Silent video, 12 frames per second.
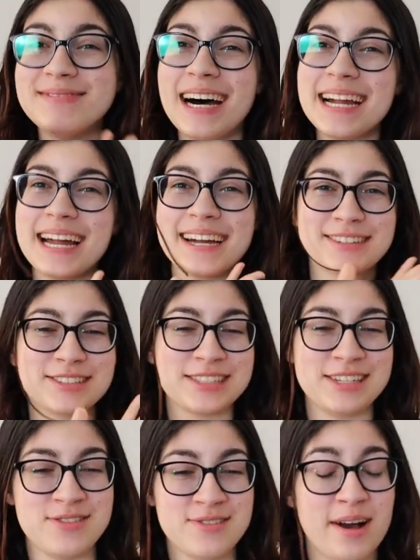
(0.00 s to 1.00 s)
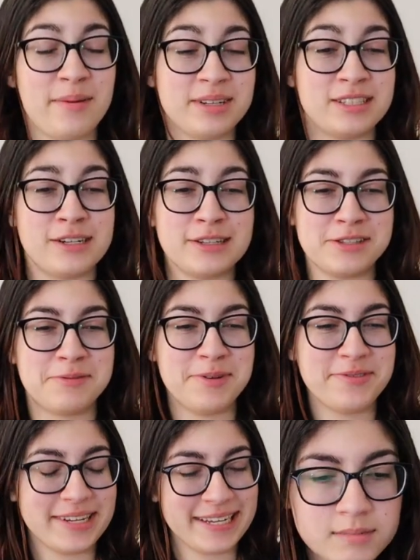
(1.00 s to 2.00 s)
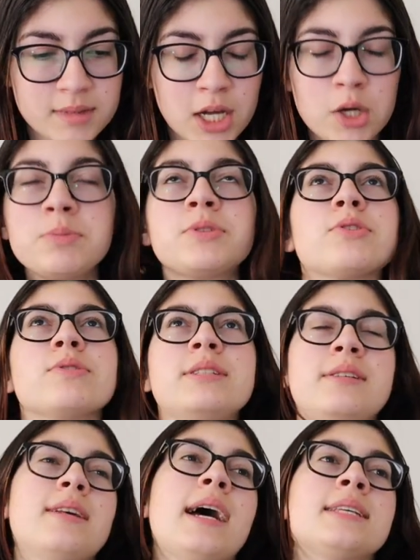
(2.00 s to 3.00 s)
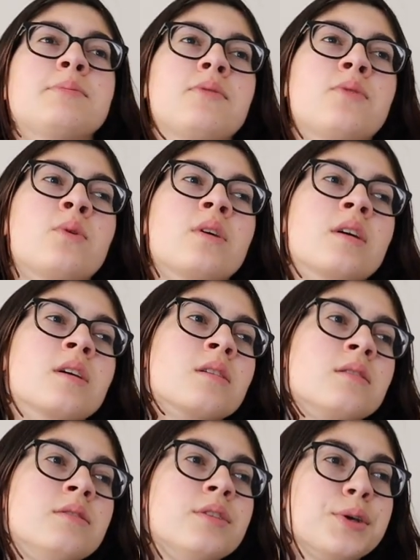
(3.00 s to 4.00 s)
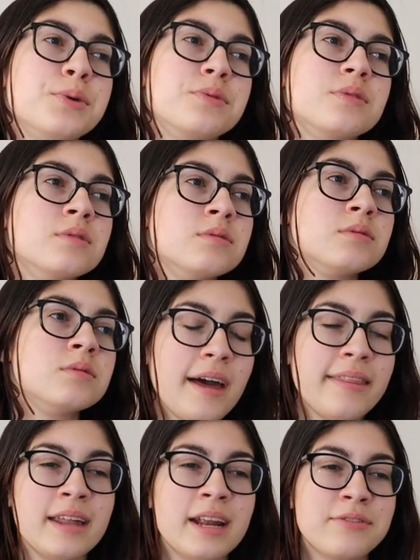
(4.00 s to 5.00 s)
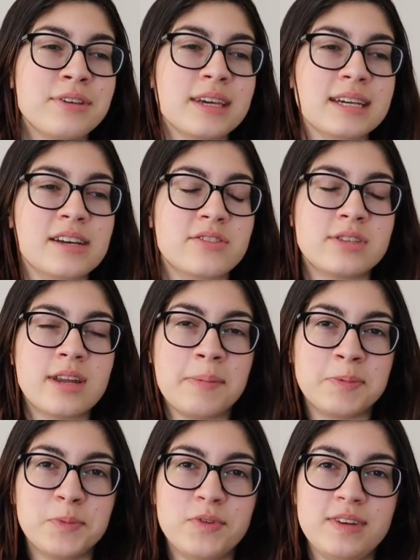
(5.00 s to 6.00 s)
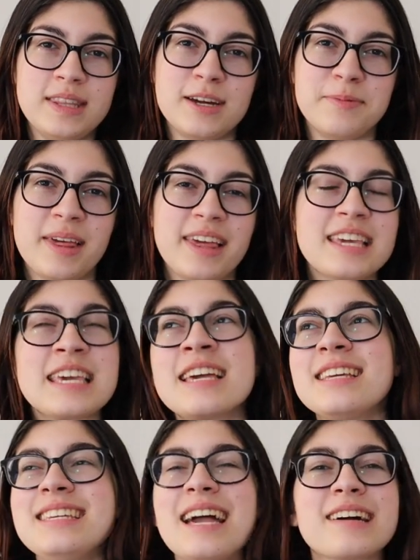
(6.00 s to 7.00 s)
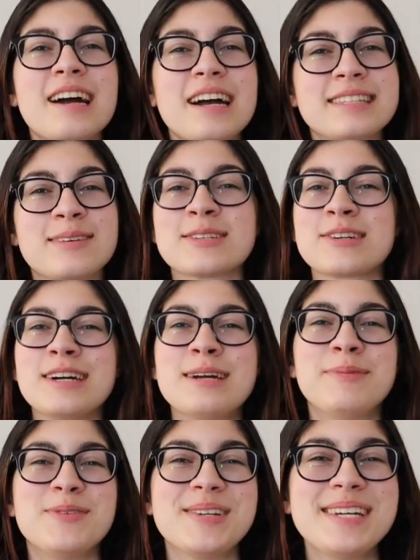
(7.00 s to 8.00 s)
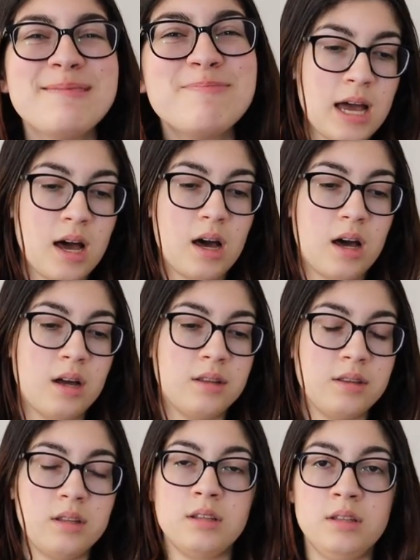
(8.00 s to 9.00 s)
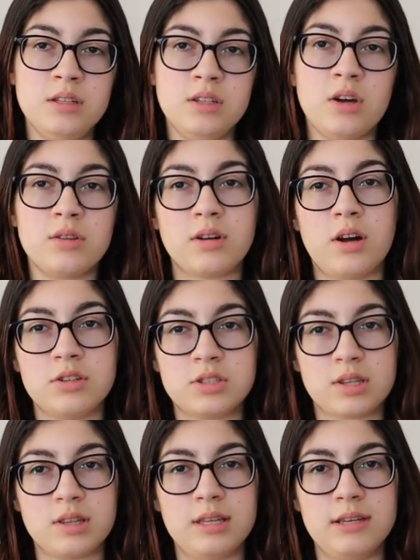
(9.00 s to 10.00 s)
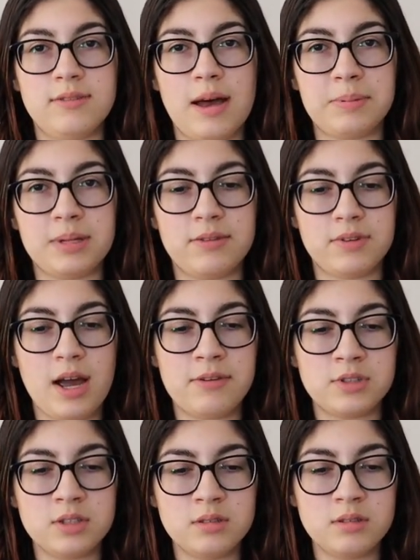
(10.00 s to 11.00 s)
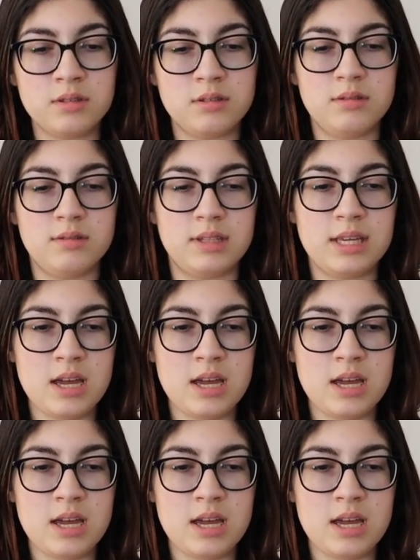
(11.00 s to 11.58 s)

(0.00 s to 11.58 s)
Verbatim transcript: I actually do not want to start this movie. I hope Teresa dies before Newt. And then I feel like I could stop the movie there, be like, yeah, guys, that was a great movie. Uh, you know, they're all just gonna live happily ever after. The